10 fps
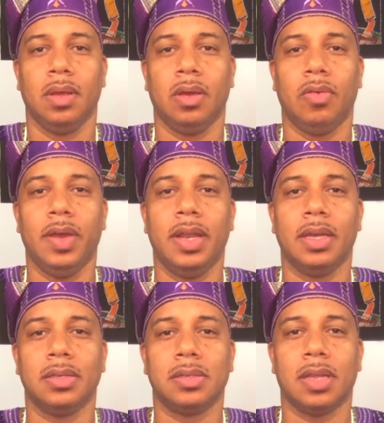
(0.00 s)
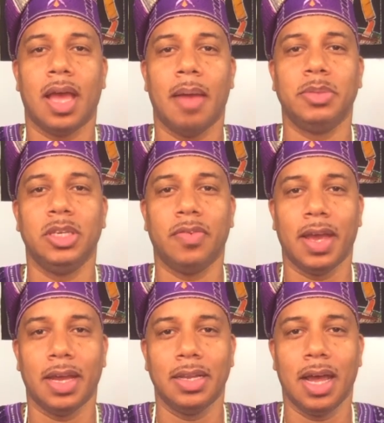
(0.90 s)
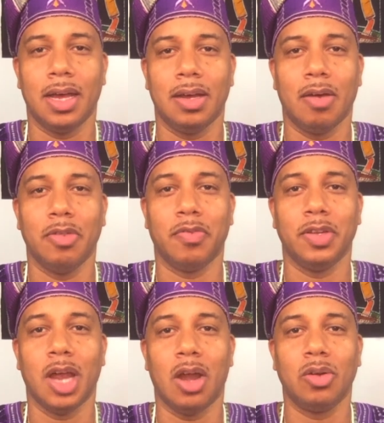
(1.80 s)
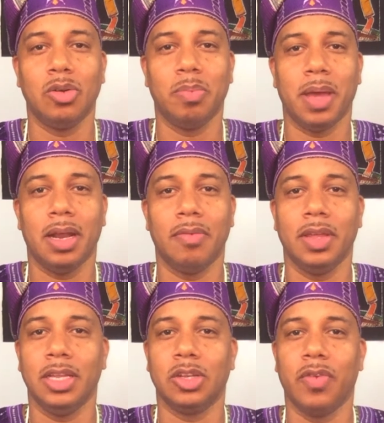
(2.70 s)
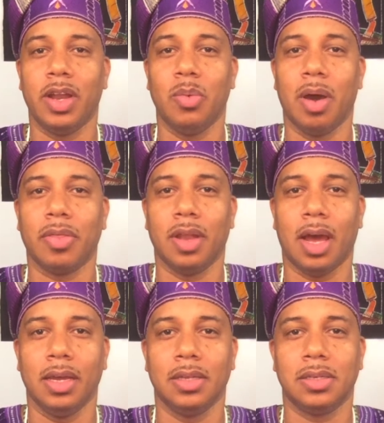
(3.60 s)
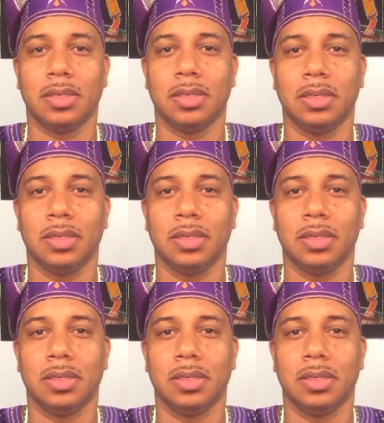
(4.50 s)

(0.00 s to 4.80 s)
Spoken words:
Greetings, I'm Chief Ayanda of the FADARA Group and of the Integrated Wealth Alliance.